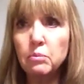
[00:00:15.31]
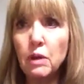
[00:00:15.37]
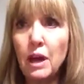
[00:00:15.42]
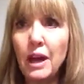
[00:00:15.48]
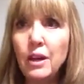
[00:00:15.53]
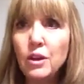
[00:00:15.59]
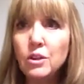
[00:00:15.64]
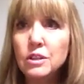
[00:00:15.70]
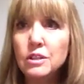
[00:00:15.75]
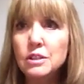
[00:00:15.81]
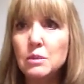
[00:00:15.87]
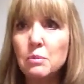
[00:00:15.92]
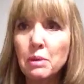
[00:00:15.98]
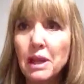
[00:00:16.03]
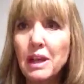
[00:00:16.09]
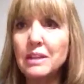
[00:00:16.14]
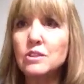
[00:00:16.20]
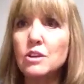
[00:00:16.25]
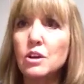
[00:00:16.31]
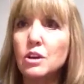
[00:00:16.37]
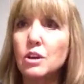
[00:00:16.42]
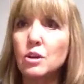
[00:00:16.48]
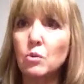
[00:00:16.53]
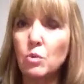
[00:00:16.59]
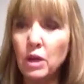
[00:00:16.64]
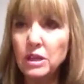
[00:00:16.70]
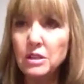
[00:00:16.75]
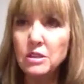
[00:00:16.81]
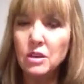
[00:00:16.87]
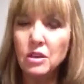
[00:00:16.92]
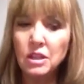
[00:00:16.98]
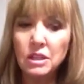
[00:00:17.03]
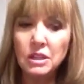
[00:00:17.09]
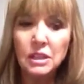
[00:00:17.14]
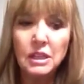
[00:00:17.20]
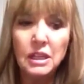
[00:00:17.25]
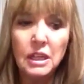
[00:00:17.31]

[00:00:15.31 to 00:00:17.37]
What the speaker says: I heard it as a black dog and a white dog.